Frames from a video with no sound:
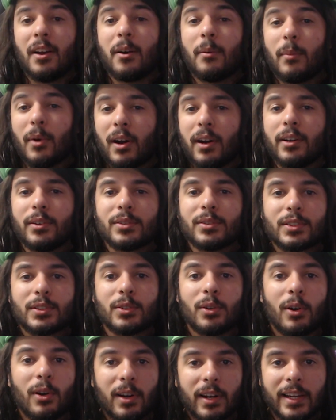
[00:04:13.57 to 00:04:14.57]
Mario
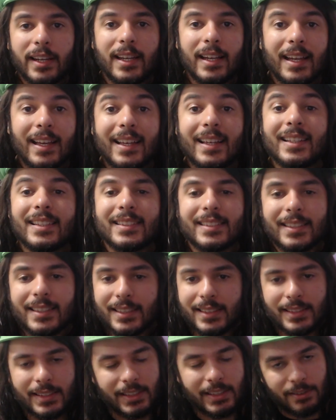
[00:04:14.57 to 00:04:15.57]
Story is the
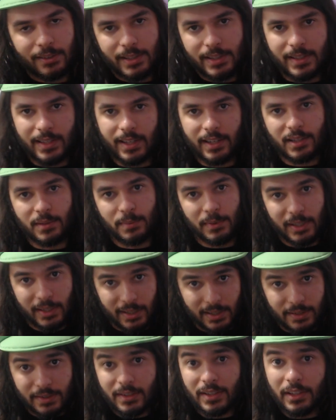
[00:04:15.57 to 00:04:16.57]
series that is being
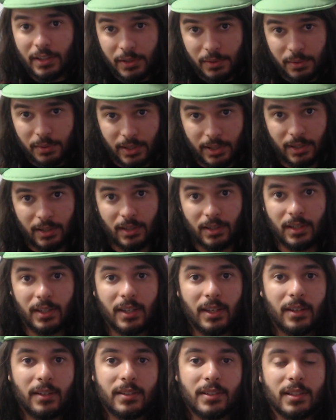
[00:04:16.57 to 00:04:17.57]
continued here.
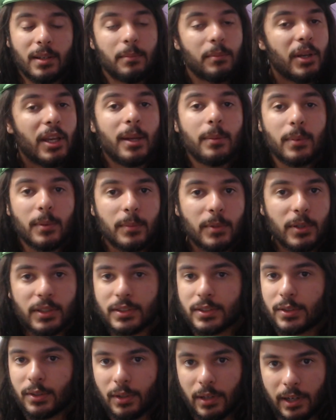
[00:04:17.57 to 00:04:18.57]
Some paper book
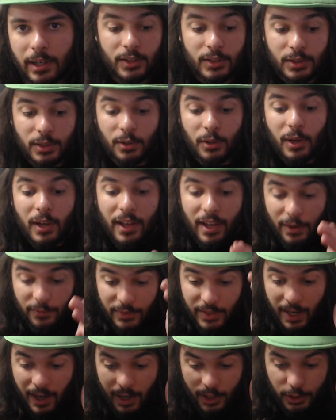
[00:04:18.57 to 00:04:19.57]
story. So if
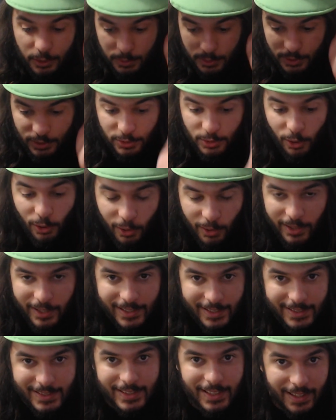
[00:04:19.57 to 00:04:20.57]
the actual story
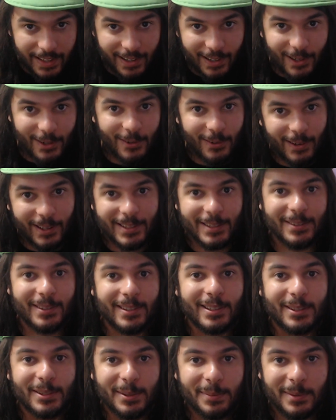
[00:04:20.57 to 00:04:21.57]
is there and we're not
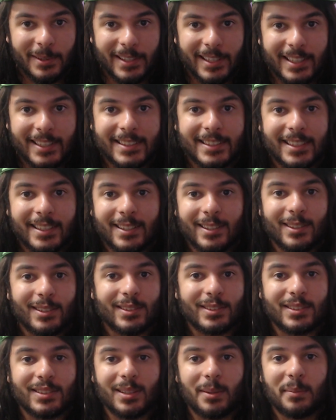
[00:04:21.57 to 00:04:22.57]
doing Koopalings and
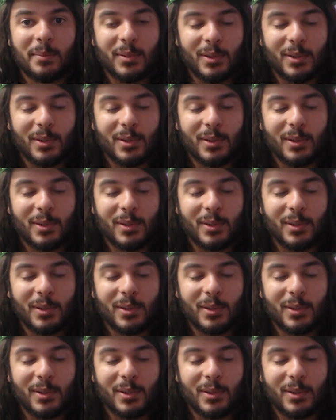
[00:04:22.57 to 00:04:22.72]
there's some